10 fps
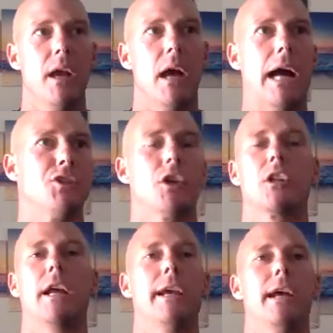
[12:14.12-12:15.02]
I took
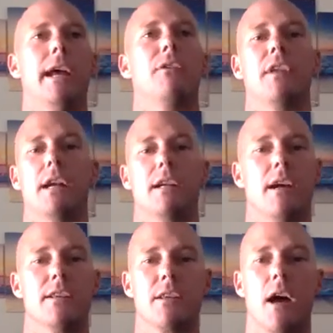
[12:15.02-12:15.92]
like a health and
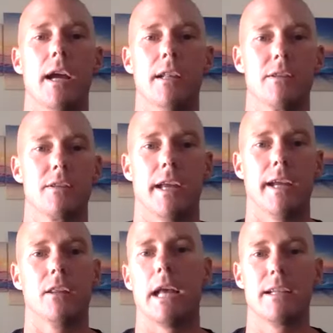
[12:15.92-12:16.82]
exercise science
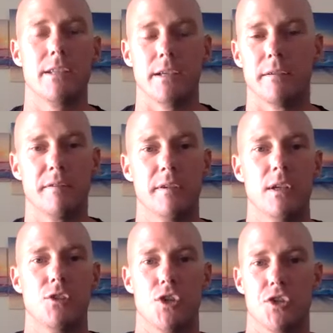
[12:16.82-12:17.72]
elective
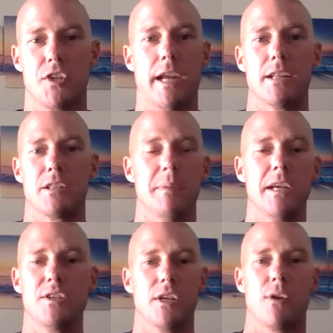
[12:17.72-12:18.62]
just to get some
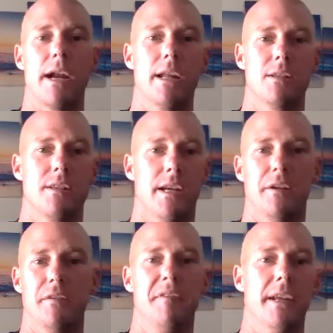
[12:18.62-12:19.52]
easy credits and it
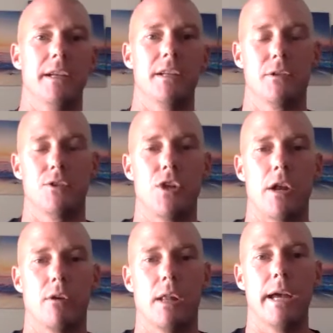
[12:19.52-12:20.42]
could fit into a
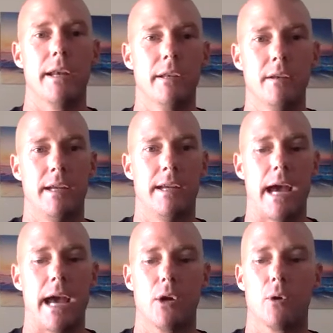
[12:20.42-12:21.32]
general ed
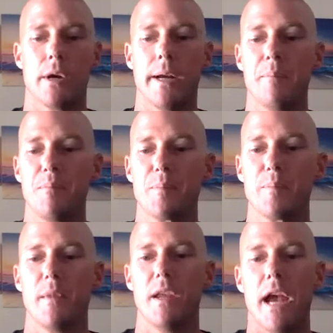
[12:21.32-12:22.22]
category.
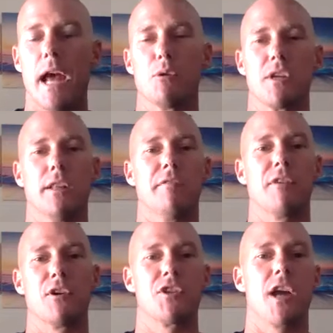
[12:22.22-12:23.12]
And it was the
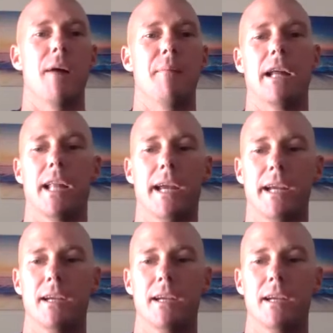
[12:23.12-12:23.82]
first time I